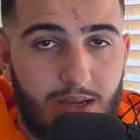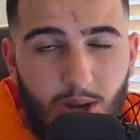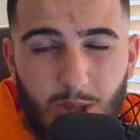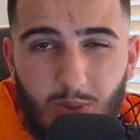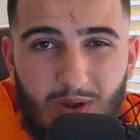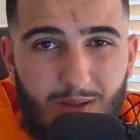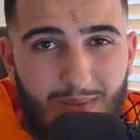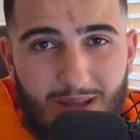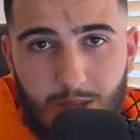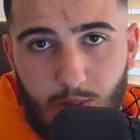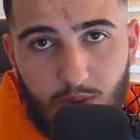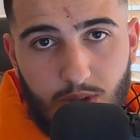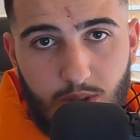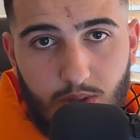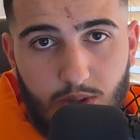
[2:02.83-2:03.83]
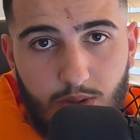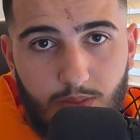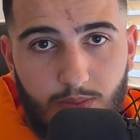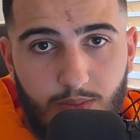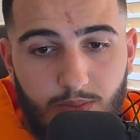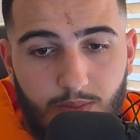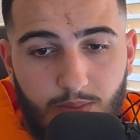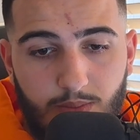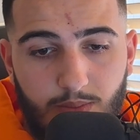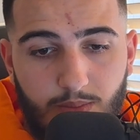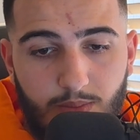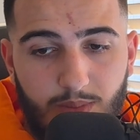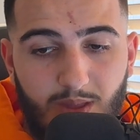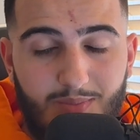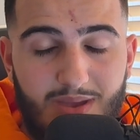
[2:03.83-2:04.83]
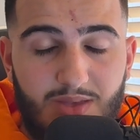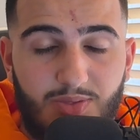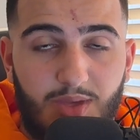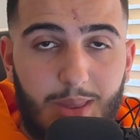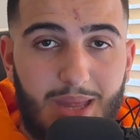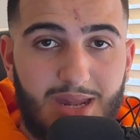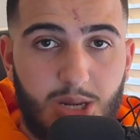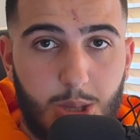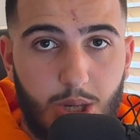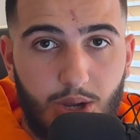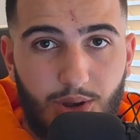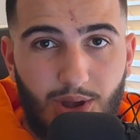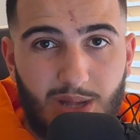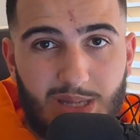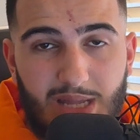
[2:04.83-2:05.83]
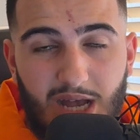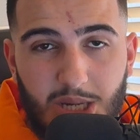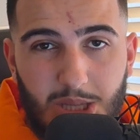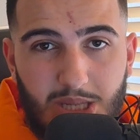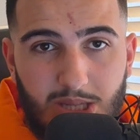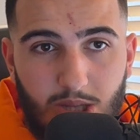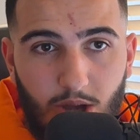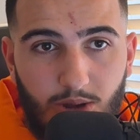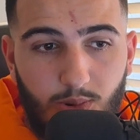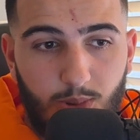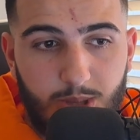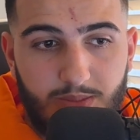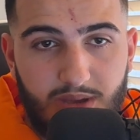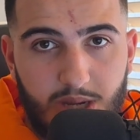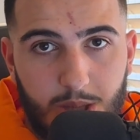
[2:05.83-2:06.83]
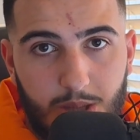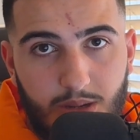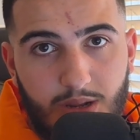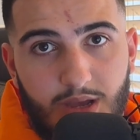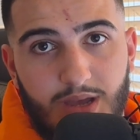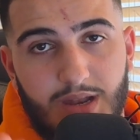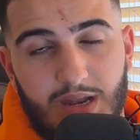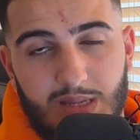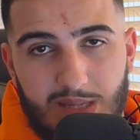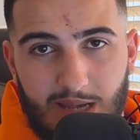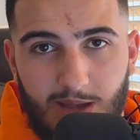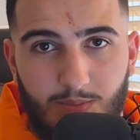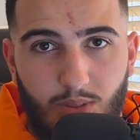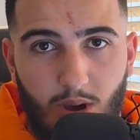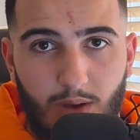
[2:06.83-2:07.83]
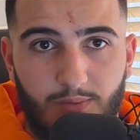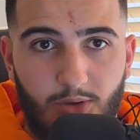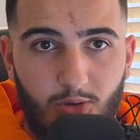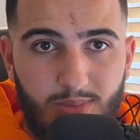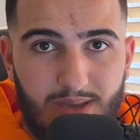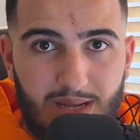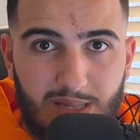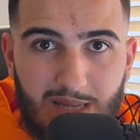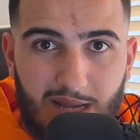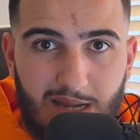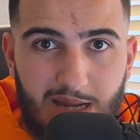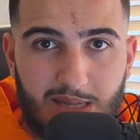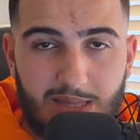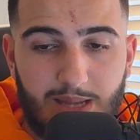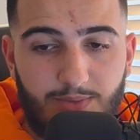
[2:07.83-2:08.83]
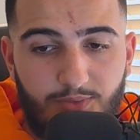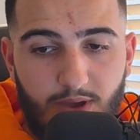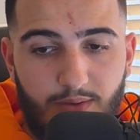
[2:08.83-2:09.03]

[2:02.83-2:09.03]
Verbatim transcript: It doesn't really matter what you do. The main thing that the trigger does is actually start automation. The second part of it will be exactly the same for